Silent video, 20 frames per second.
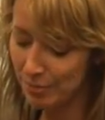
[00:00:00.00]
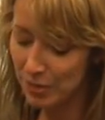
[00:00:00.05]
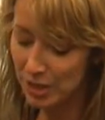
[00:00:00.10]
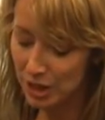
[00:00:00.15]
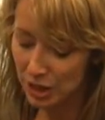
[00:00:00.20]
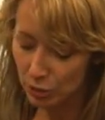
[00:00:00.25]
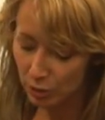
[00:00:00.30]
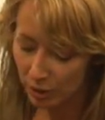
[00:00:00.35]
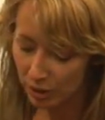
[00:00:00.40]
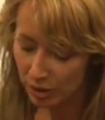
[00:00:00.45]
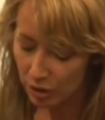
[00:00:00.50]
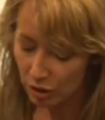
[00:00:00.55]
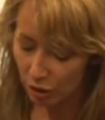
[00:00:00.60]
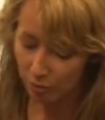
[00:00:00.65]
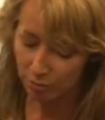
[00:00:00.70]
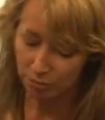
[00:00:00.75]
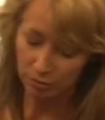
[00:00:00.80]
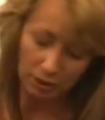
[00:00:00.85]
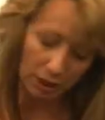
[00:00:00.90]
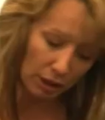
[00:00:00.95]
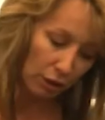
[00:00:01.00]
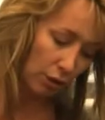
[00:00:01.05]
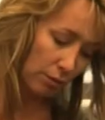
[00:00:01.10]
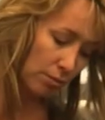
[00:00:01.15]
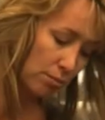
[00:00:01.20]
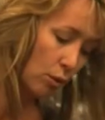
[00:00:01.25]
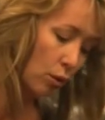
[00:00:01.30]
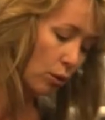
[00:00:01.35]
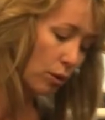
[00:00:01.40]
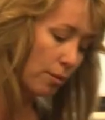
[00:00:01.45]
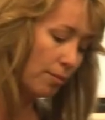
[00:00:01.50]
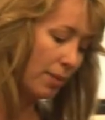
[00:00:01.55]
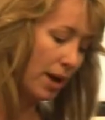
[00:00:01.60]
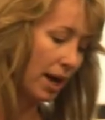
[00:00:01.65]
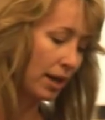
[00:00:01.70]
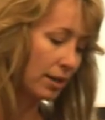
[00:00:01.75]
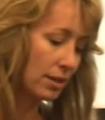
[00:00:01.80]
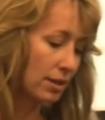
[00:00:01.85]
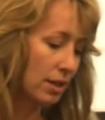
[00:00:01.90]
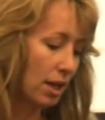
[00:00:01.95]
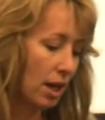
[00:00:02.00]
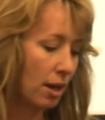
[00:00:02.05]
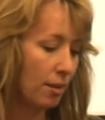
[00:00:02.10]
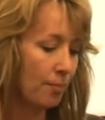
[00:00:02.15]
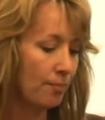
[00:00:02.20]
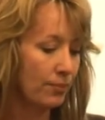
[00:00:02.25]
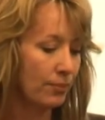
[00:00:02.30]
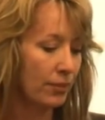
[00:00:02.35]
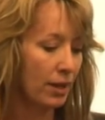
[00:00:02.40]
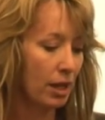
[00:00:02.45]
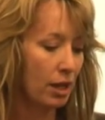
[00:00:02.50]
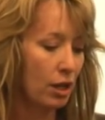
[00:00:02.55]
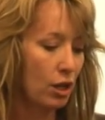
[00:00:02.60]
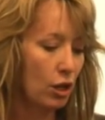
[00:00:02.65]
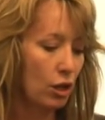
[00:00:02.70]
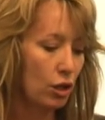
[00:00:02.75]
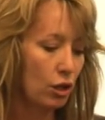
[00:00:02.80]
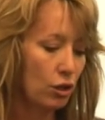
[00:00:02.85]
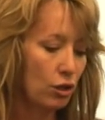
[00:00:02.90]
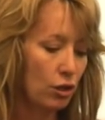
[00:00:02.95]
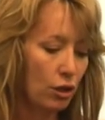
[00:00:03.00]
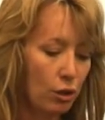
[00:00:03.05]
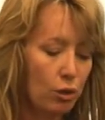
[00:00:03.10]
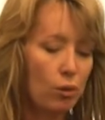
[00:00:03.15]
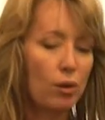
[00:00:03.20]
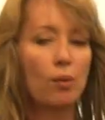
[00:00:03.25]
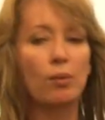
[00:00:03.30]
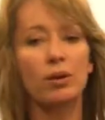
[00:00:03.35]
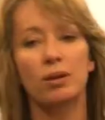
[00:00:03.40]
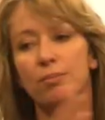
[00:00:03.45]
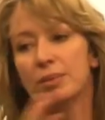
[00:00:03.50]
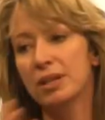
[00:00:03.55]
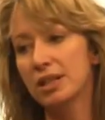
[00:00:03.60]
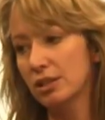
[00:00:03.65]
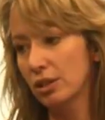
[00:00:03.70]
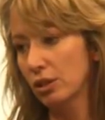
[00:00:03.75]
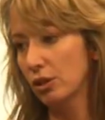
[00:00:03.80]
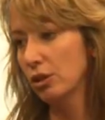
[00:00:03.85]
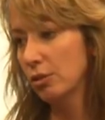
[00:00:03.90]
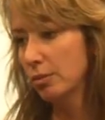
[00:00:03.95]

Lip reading: This one is a lot more about you know, who I want to be as a